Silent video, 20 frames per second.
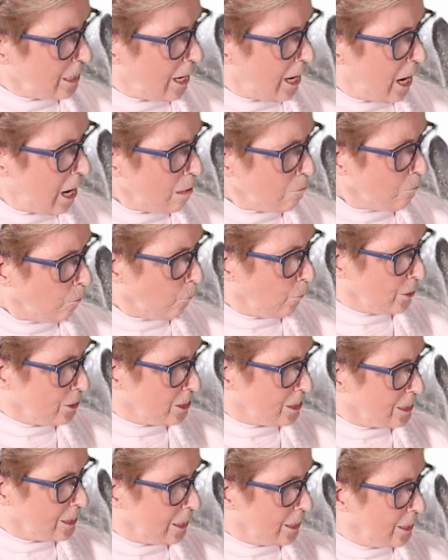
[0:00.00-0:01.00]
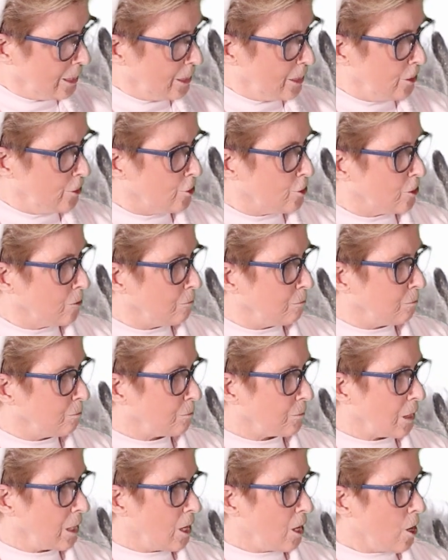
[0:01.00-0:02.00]
cowboy stage.
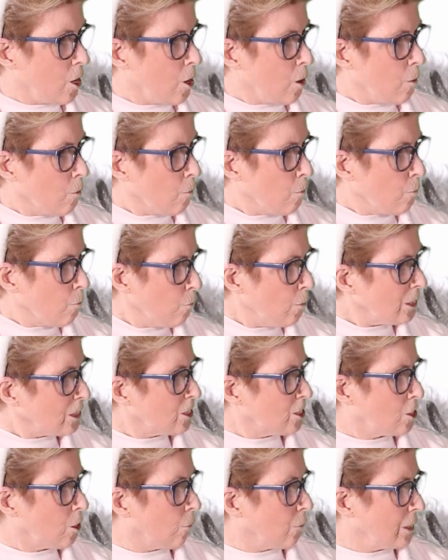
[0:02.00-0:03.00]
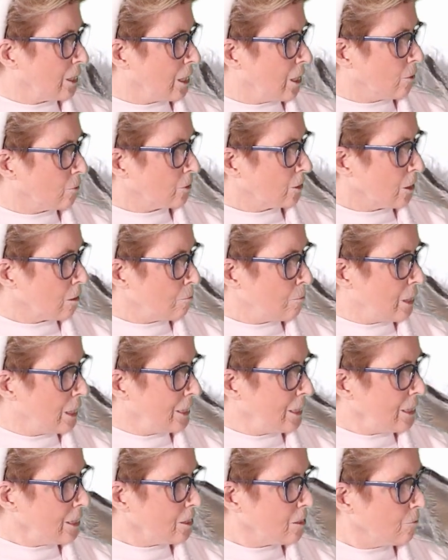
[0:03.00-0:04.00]
What's going on, little
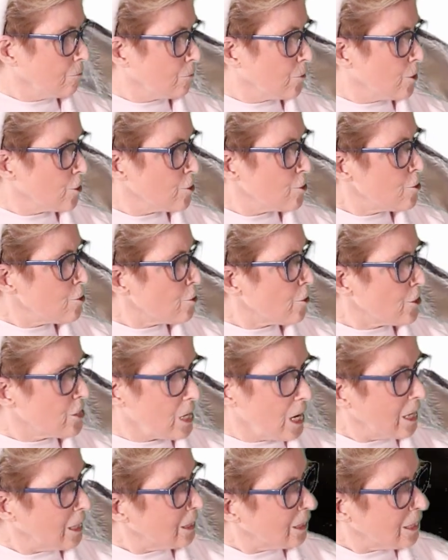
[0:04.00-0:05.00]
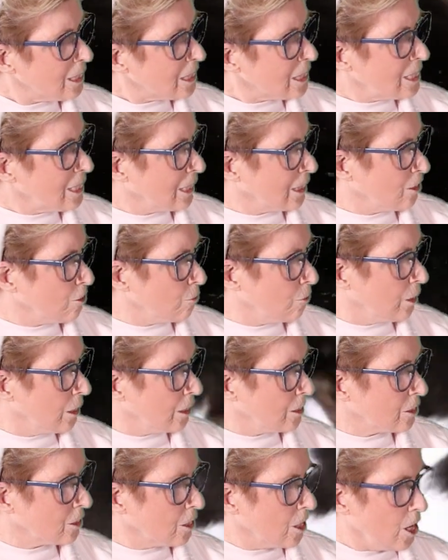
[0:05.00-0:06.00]
bunnies? You're not listening to
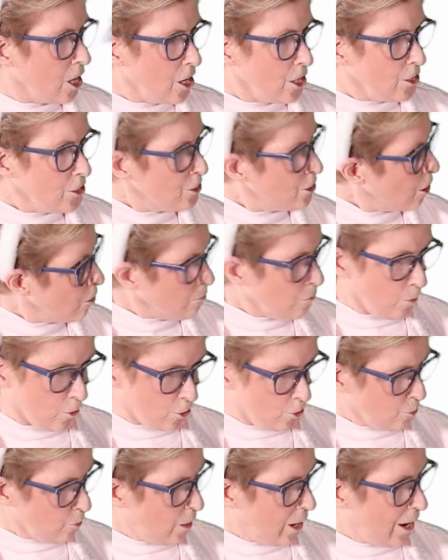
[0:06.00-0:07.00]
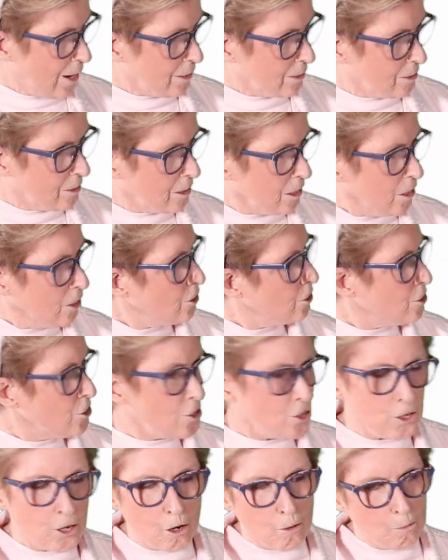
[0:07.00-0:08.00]
us. No more tracks,
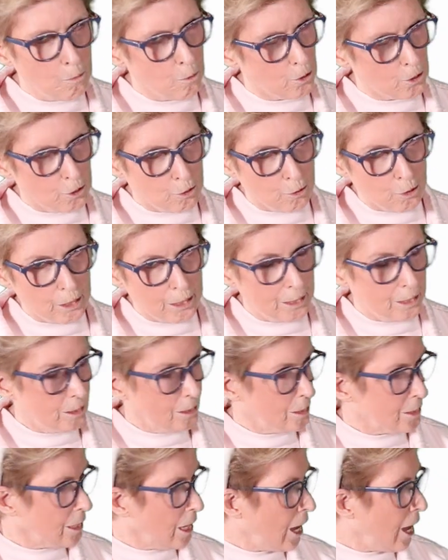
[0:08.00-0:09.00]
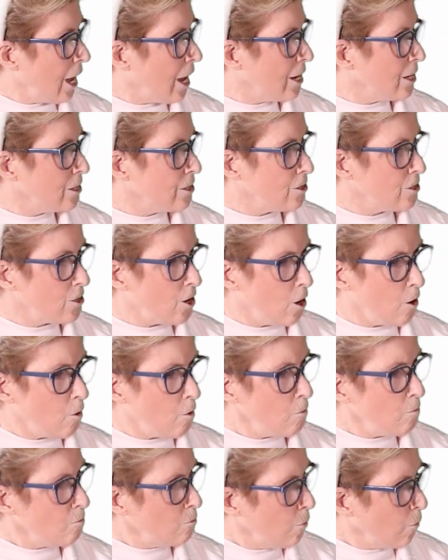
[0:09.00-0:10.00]
no more trains, and
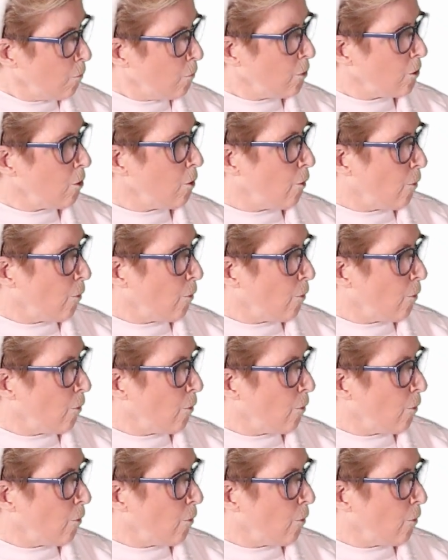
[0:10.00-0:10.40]
no more